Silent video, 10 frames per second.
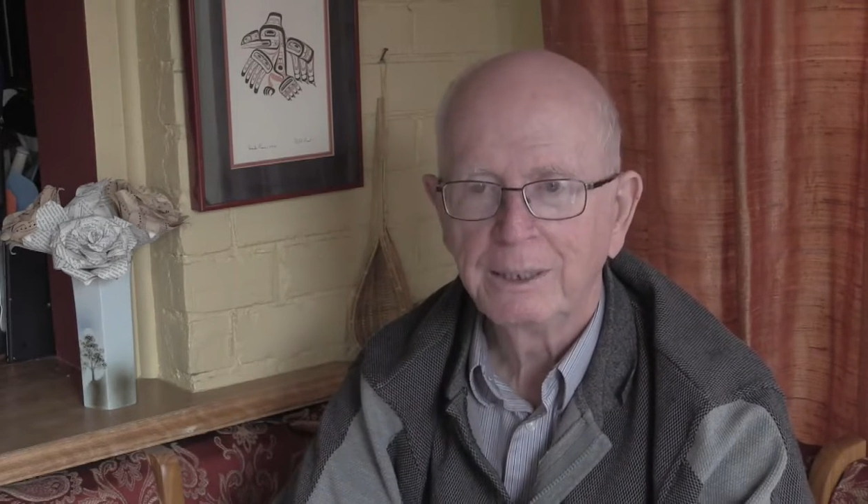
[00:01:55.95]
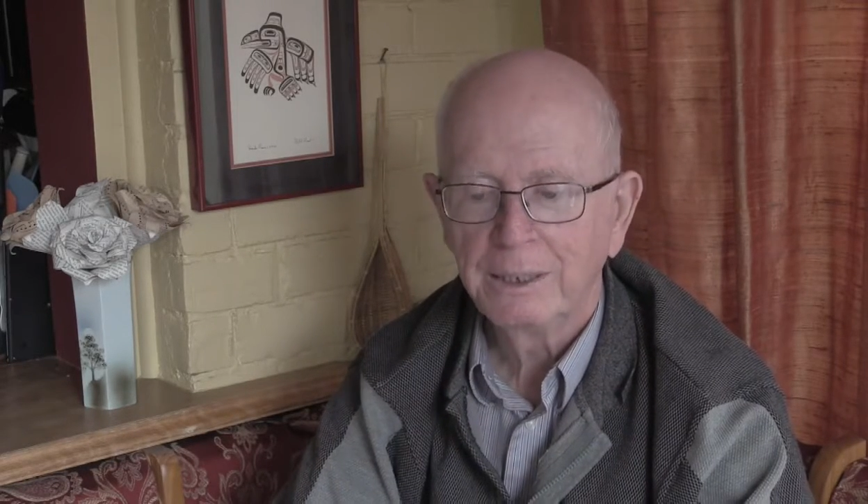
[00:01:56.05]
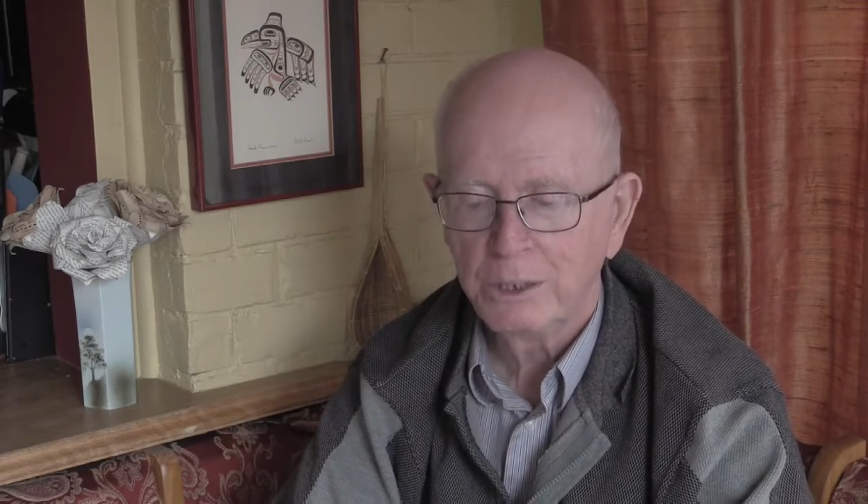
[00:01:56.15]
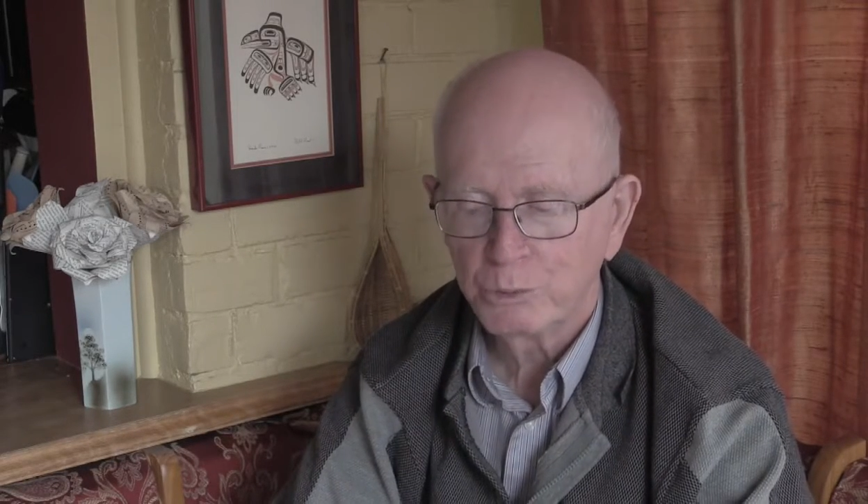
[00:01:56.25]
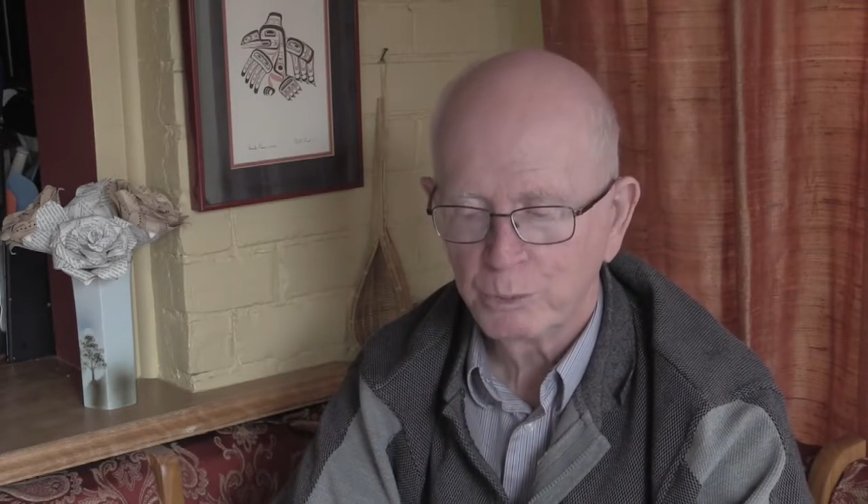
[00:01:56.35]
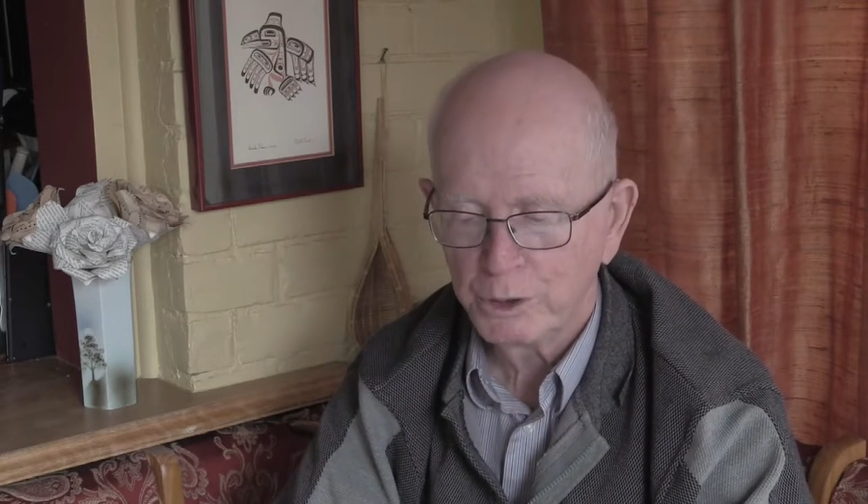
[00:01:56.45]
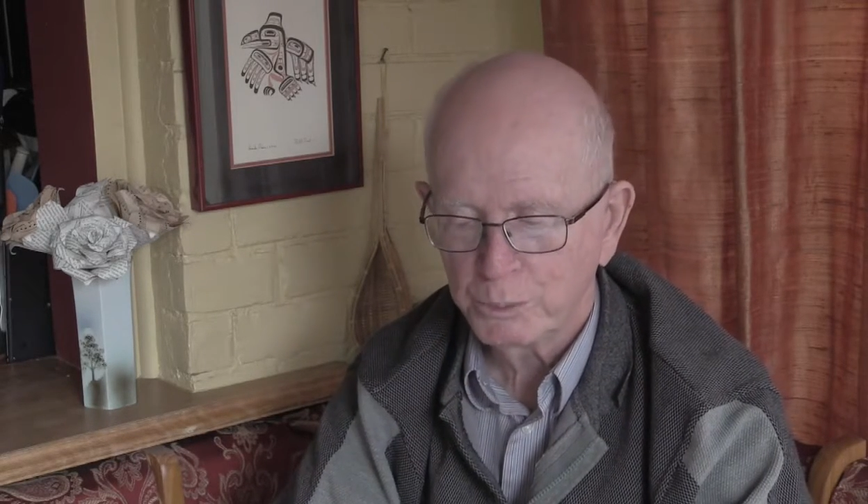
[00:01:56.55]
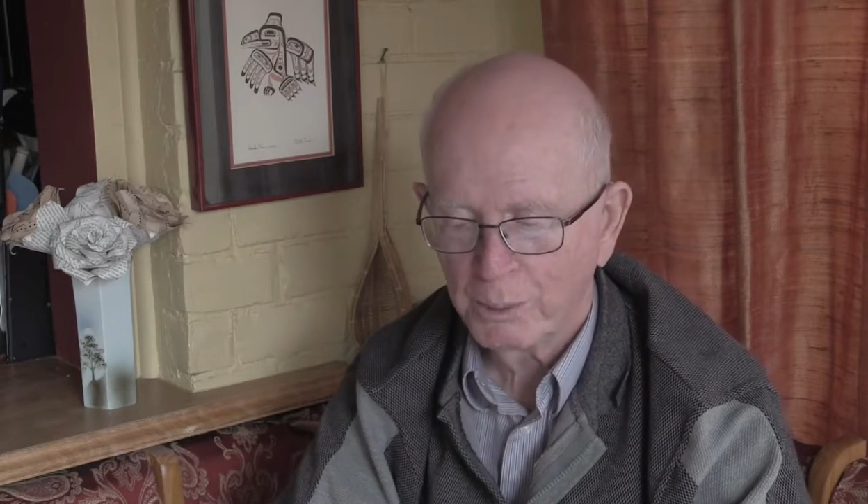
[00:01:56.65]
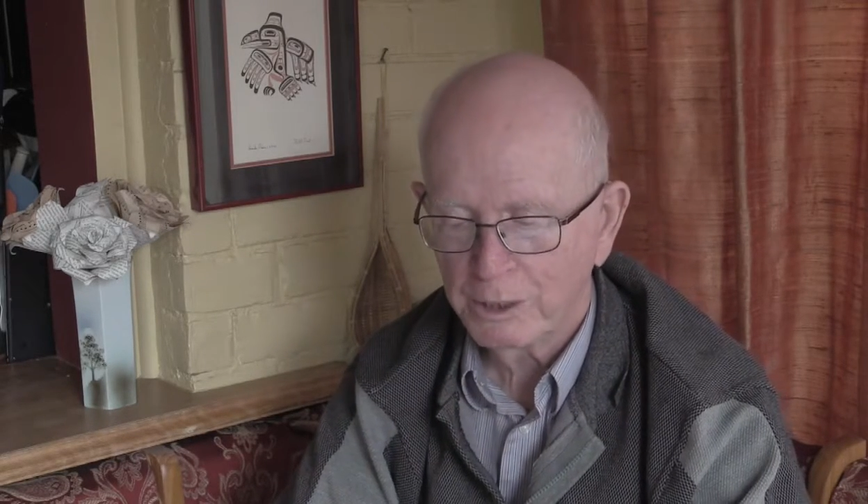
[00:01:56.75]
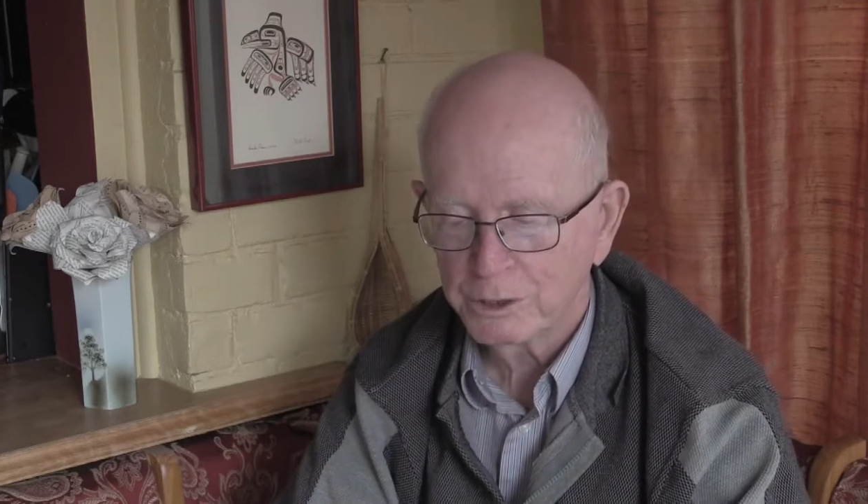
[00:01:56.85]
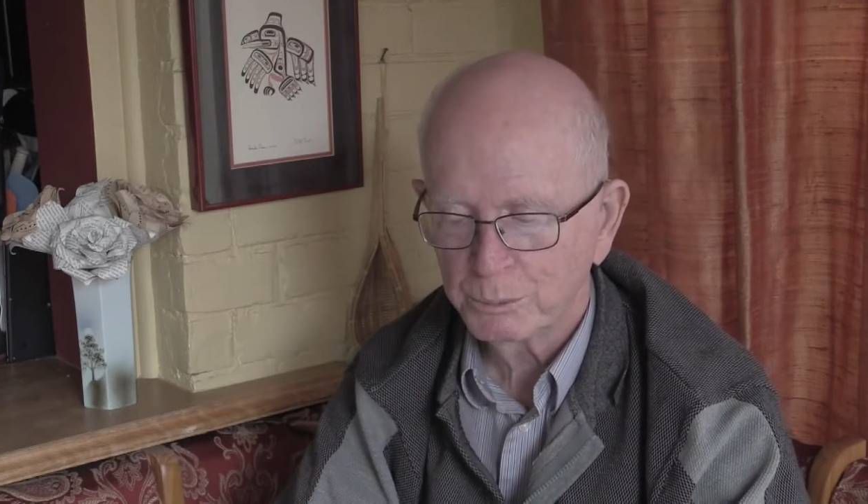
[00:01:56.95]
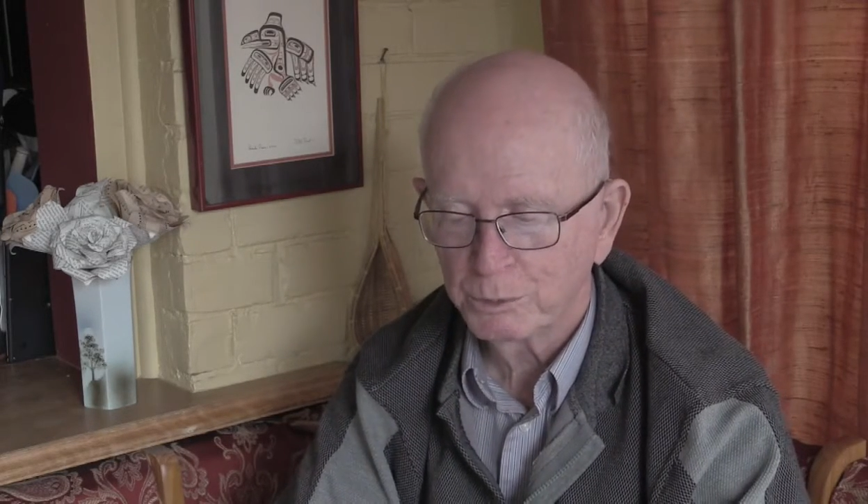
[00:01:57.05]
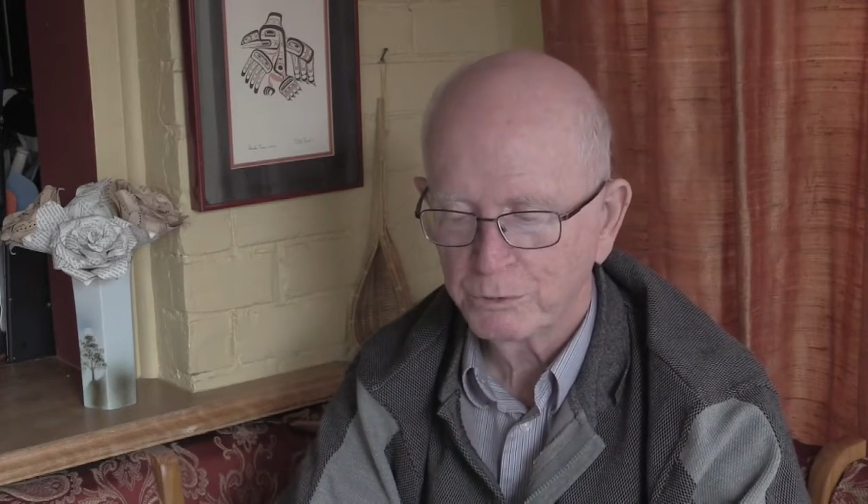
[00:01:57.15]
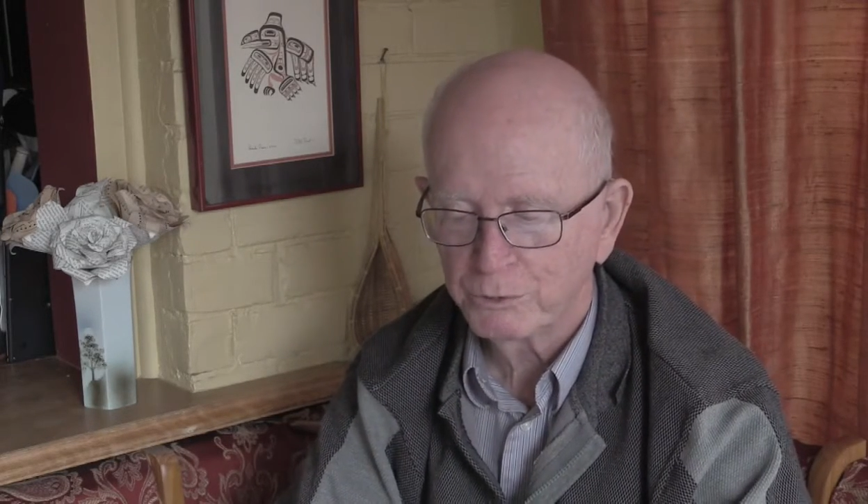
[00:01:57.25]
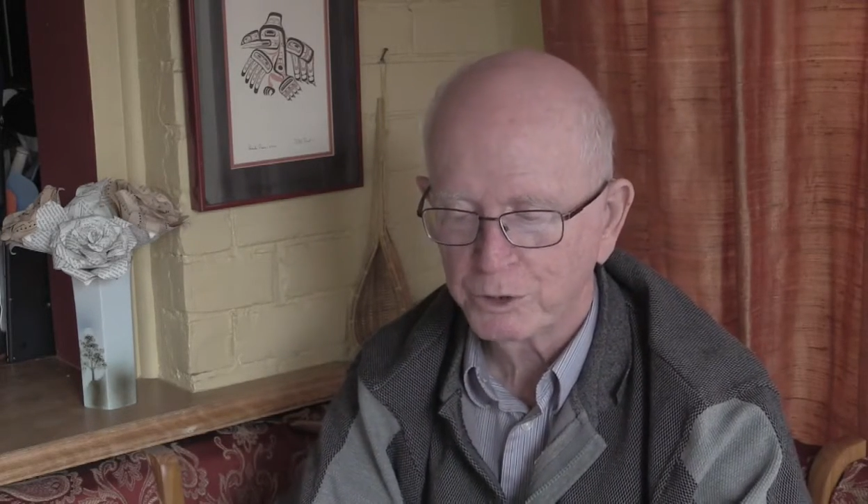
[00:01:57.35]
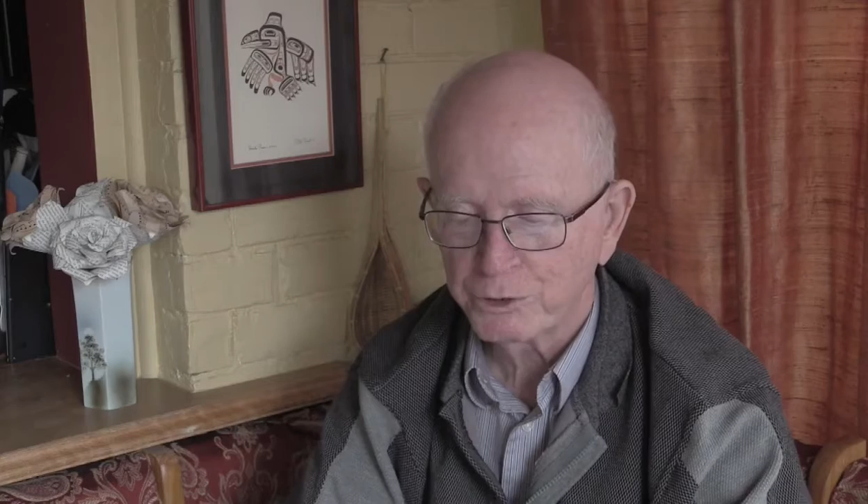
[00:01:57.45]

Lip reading: is responsible for